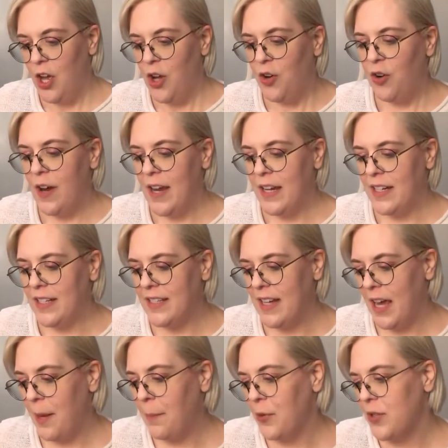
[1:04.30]
Greg and his
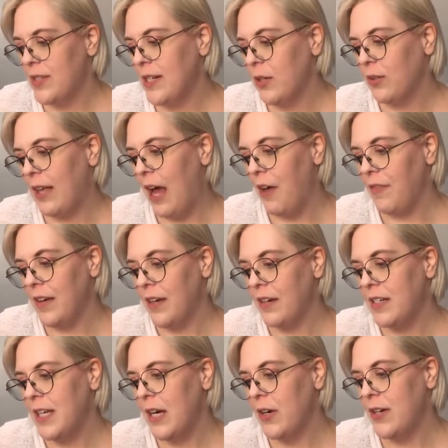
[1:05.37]
dad burst out laughing.
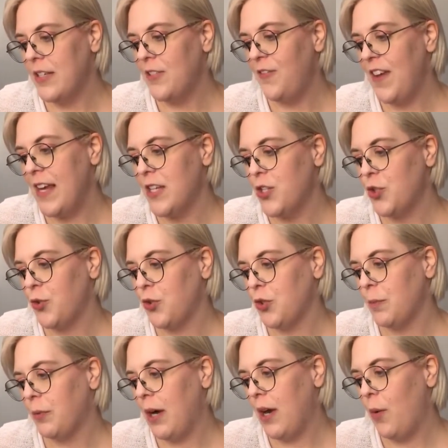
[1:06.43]
Terry's face grew
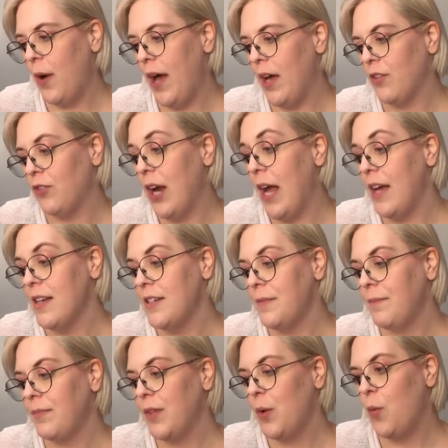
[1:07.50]
bright red.
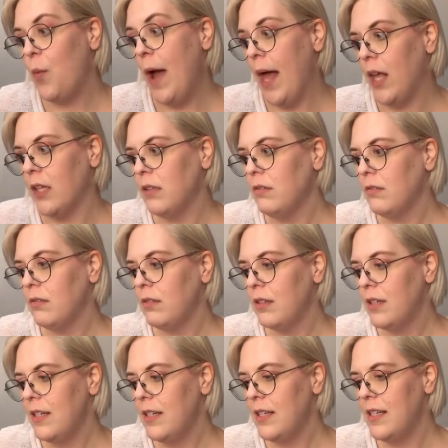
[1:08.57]
Well,
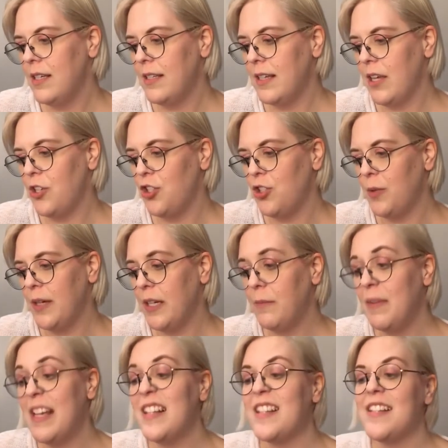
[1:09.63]
he said, chewing,
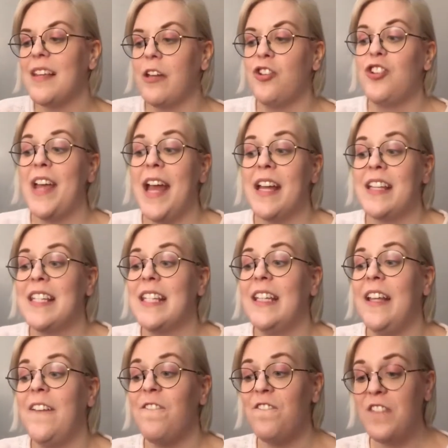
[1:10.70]
it's such
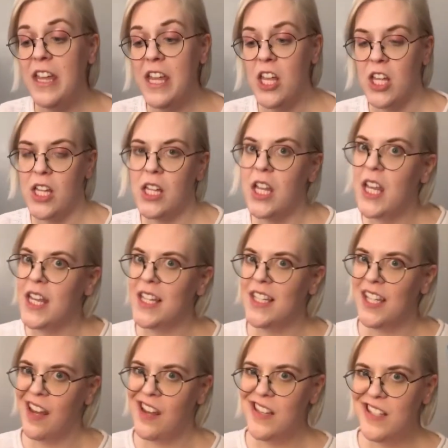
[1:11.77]
excellent veal. It
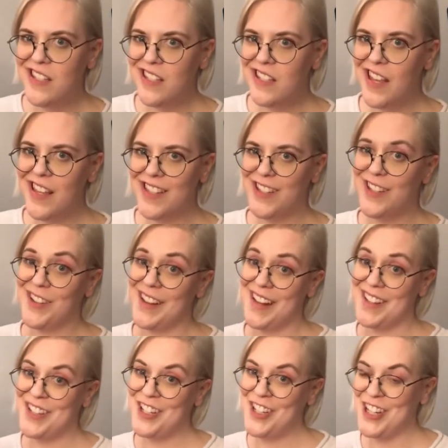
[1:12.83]
tastes as good
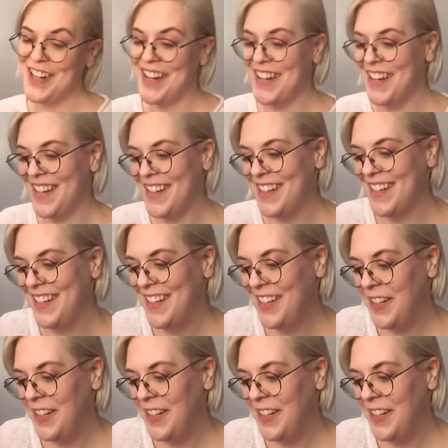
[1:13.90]
as chicken.